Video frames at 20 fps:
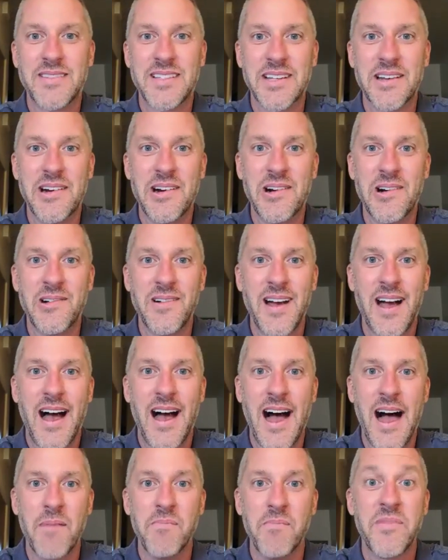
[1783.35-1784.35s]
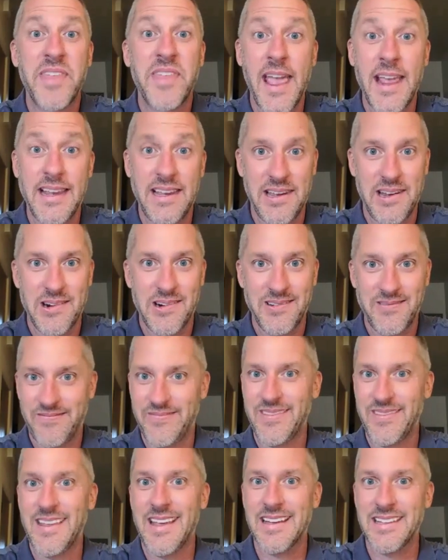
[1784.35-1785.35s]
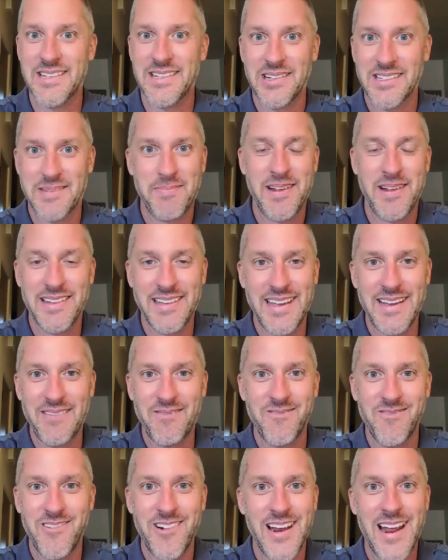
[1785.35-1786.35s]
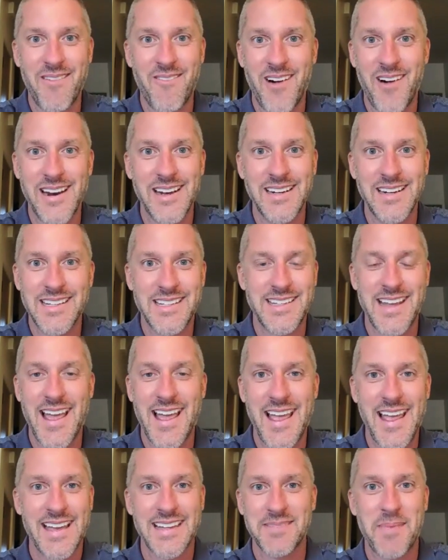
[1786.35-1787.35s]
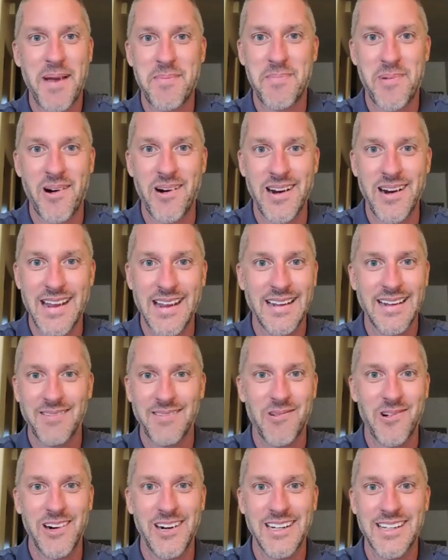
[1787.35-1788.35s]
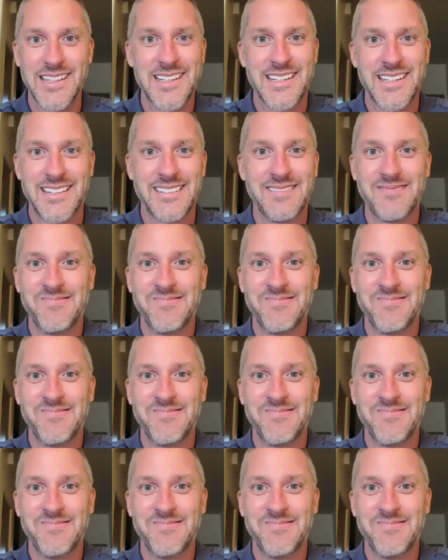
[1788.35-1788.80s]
So thank you is ultimately what I wanted to say as my parting words.